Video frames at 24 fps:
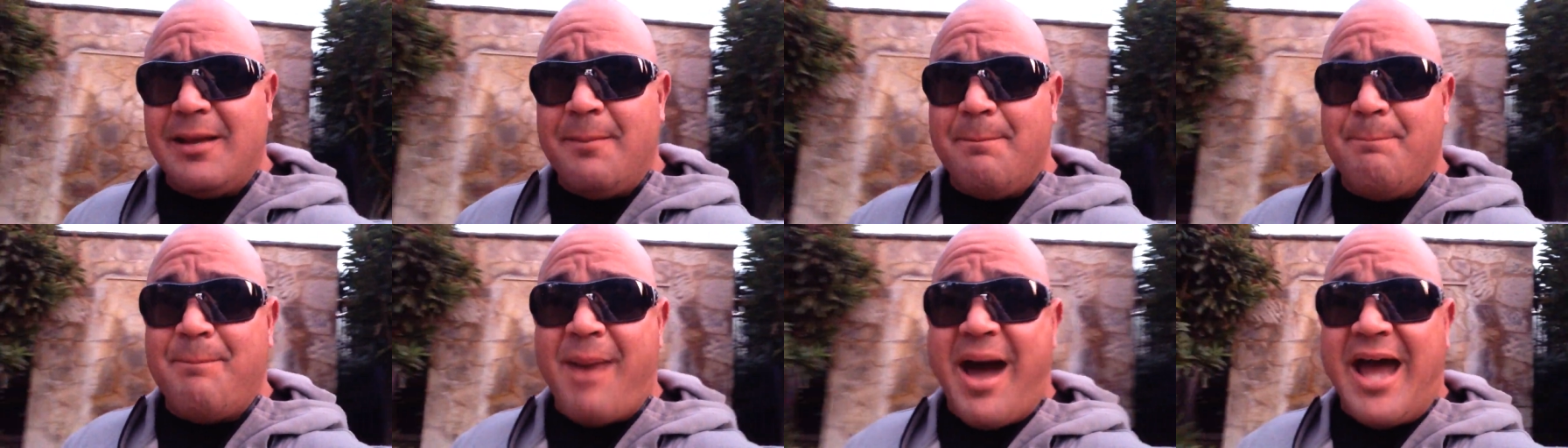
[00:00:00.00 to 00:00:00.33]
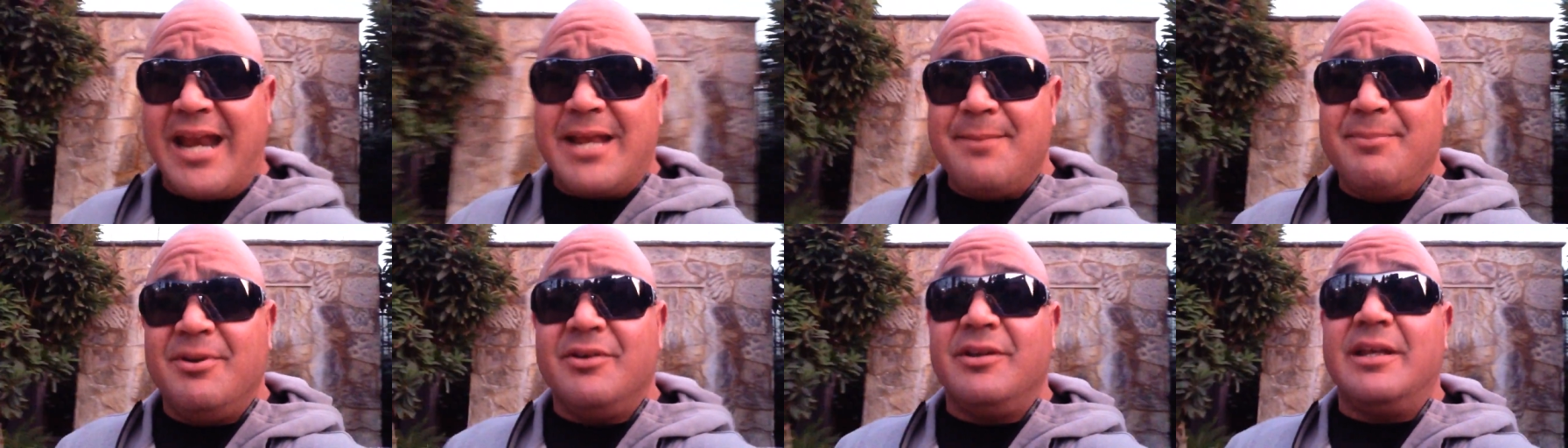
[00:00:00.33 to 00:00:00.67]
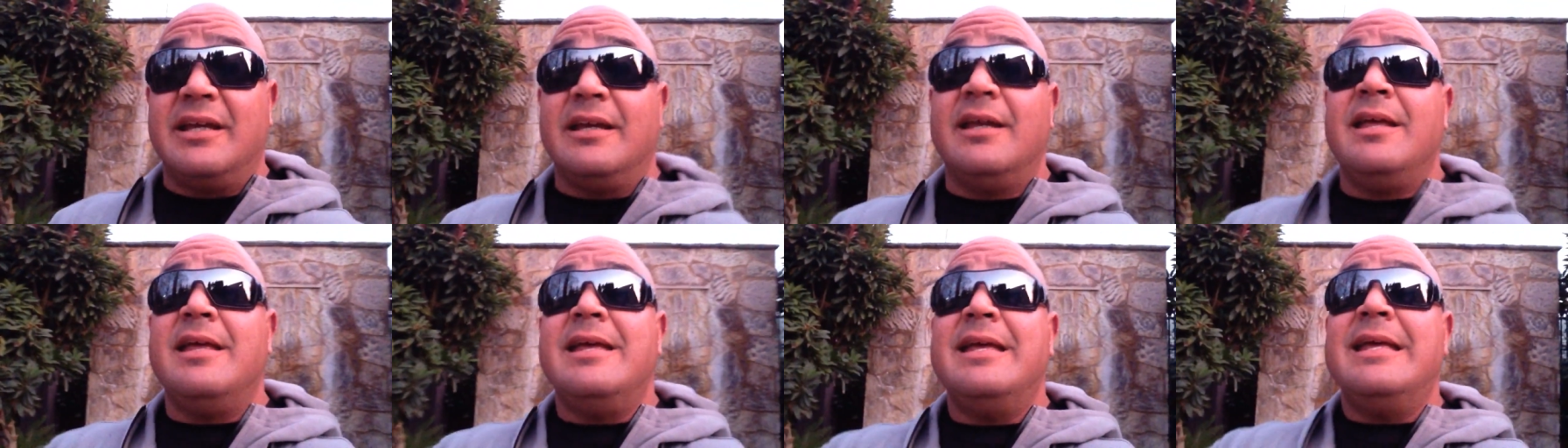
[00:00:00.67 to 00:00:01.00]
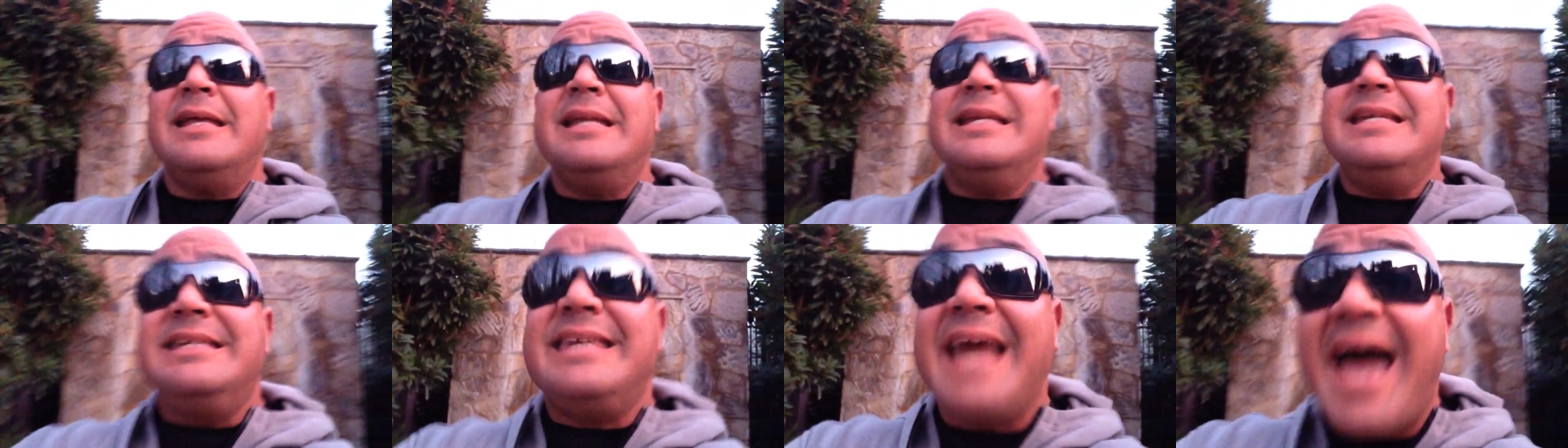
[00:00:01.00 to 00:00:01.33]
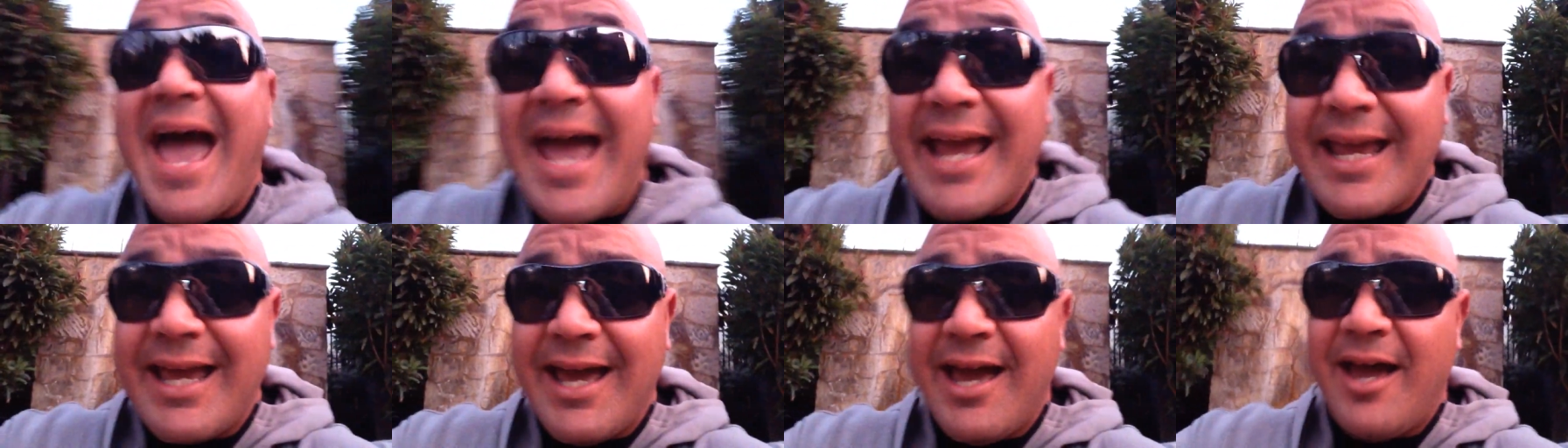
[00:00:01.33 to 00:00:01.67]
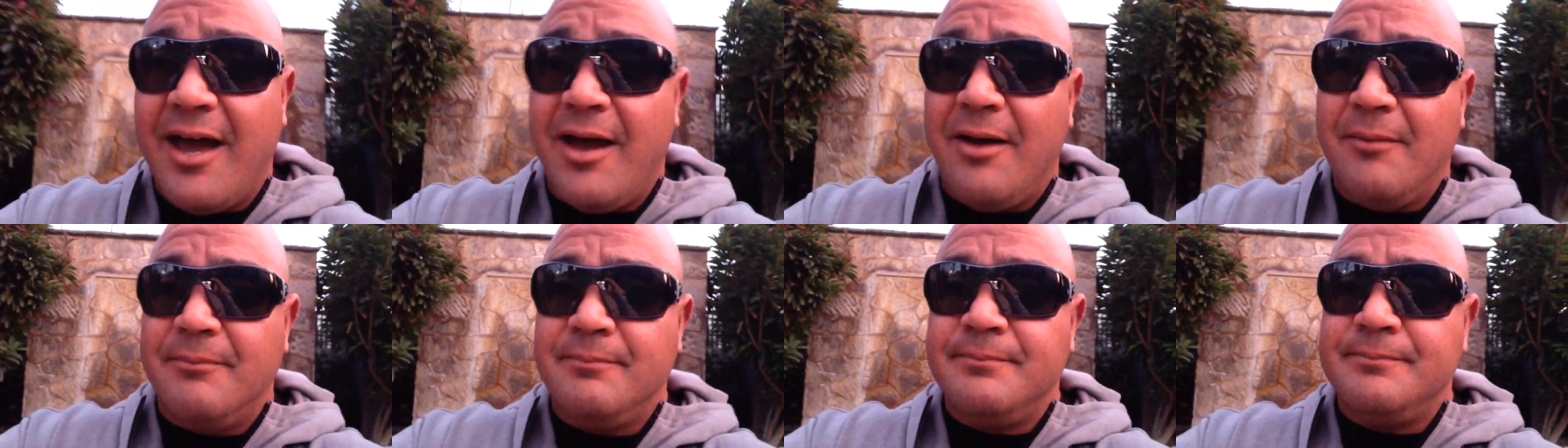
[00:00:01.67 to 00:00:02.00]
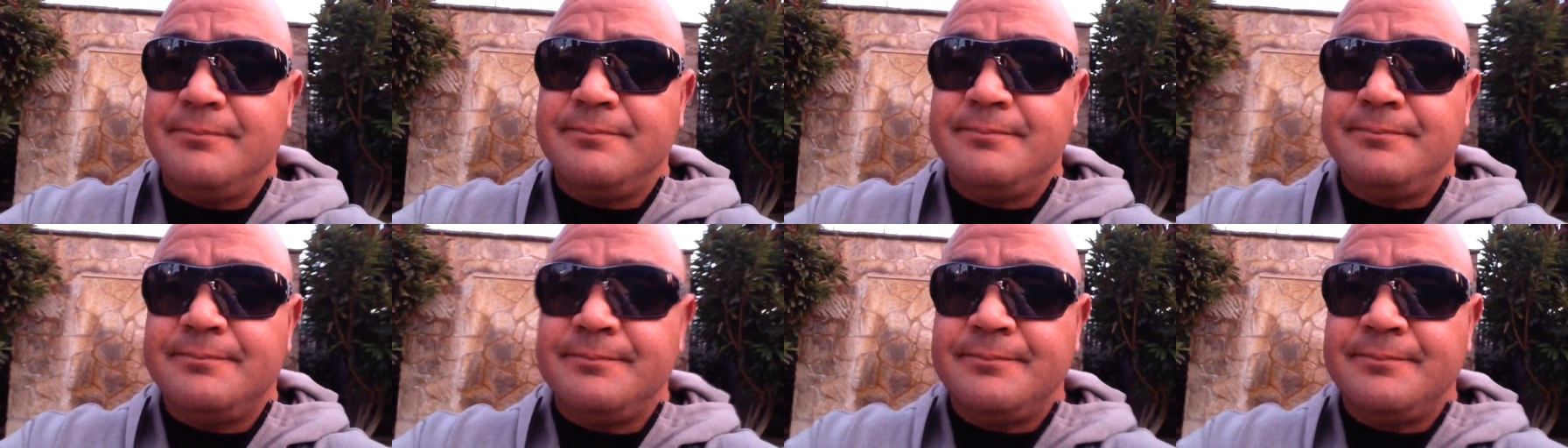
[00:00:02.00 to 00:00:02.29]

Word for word: and Bodybuilding.com.